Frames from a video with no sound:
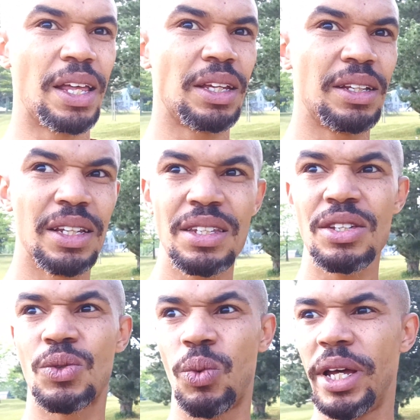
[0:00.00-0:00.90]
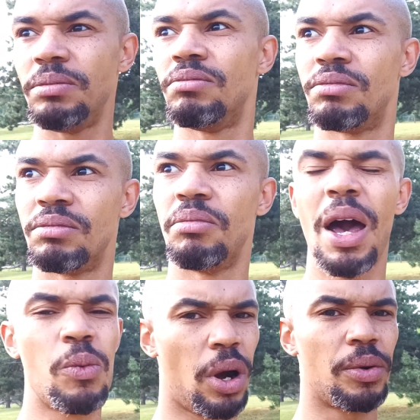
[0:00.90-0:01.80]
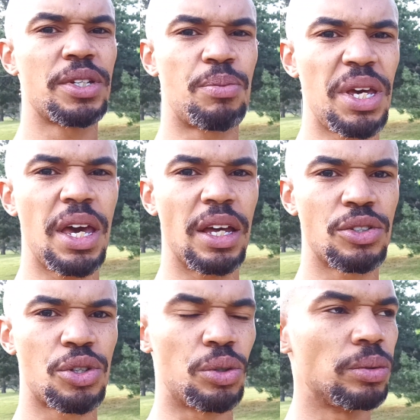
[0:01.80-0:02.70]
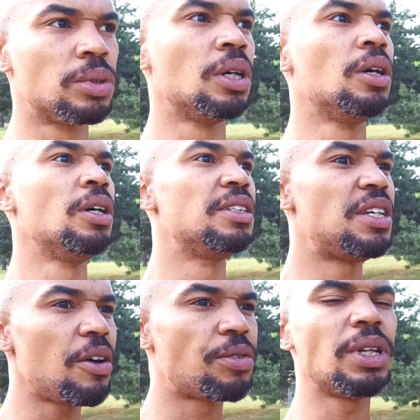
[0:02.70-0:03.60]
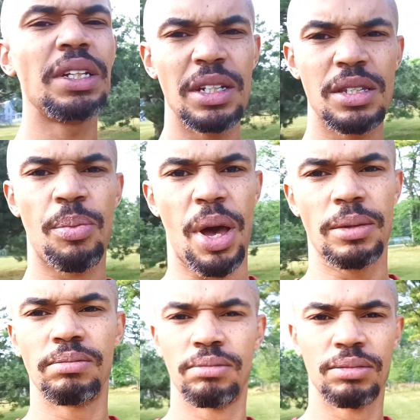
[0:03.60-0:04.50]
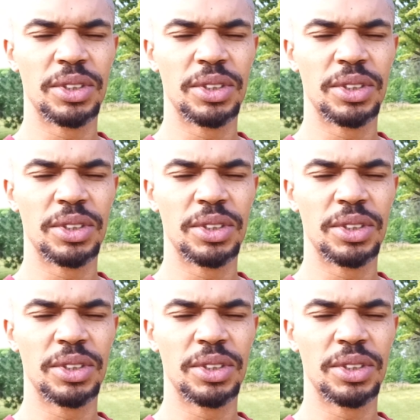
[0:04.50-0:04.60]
And then this is when my worries began to definitely dissipate,